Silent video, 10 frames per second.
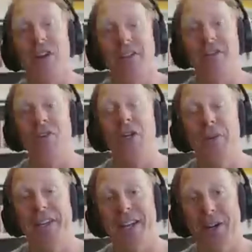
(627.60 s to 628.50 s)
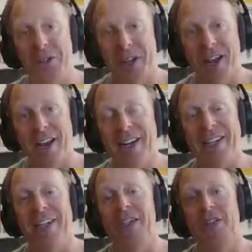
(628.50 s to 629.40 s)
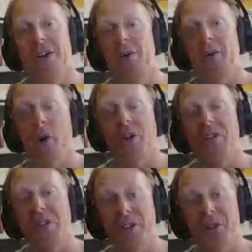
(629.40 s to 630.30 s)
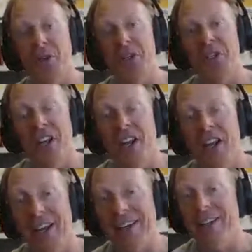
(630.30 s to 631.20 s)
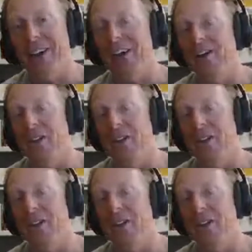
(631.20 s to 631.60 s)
free beginner's guide and getting started with holistic nutrition and gut health on my